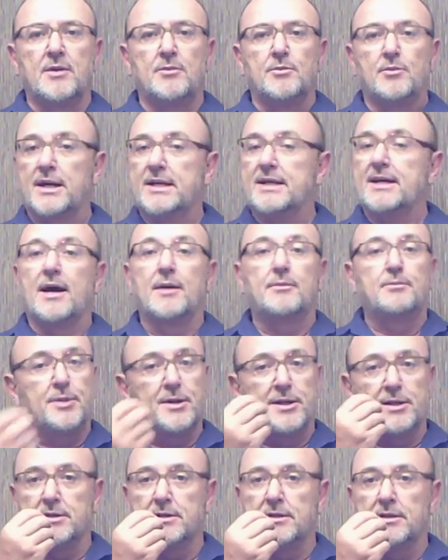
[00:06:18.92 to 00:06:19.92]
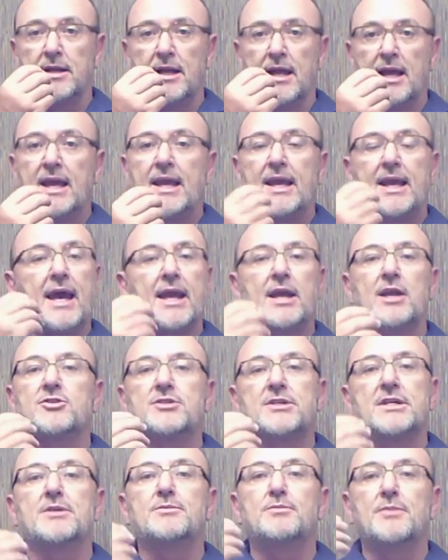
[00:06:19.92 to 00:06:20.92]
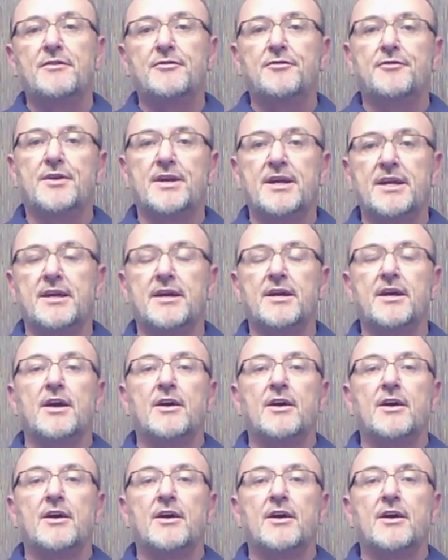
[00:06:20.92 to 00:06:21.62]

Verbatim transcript: But a pill cannot set me free